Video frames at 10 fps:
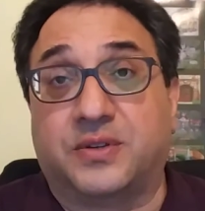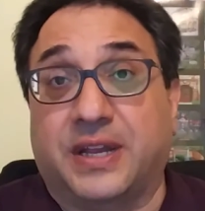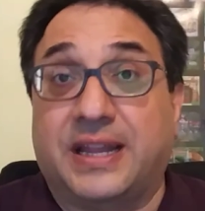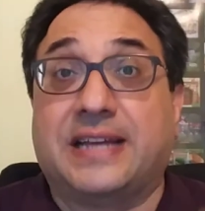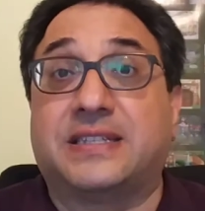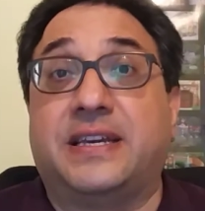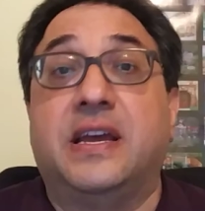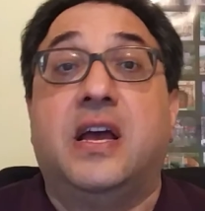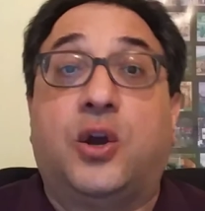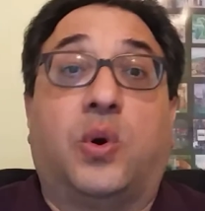And lastly,
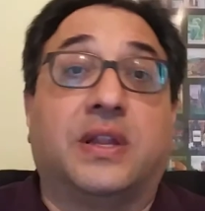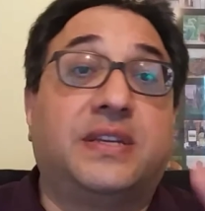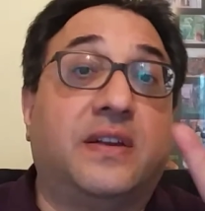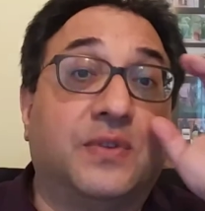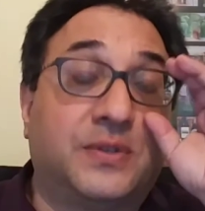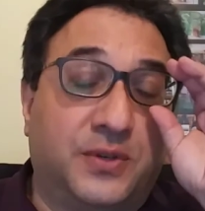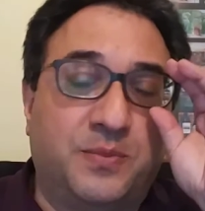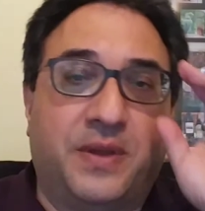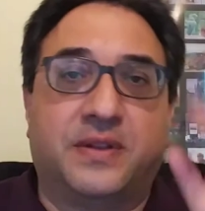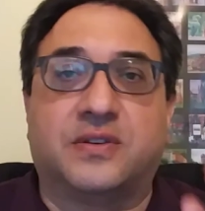qualitative research
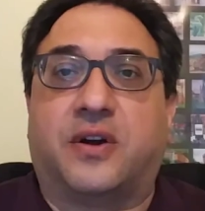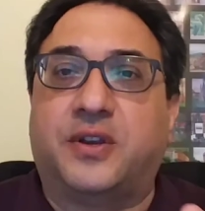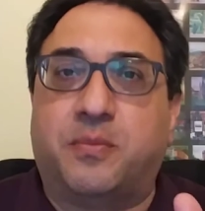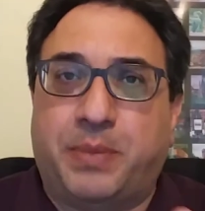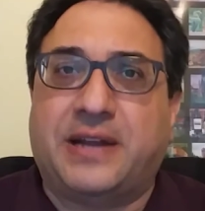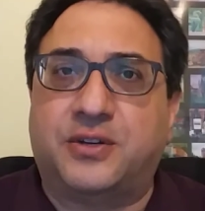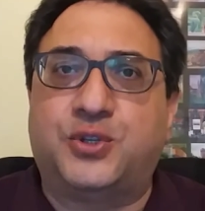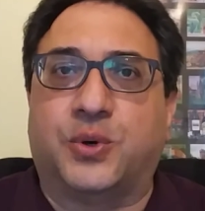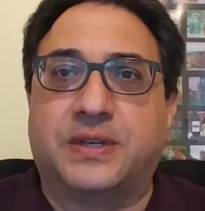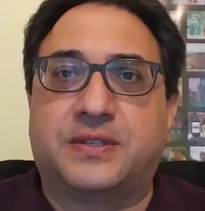methods are your better
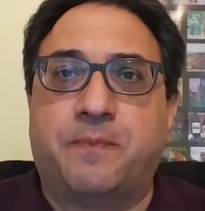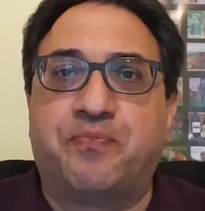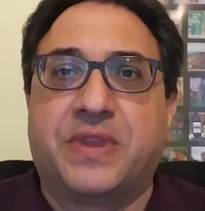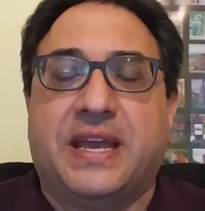choice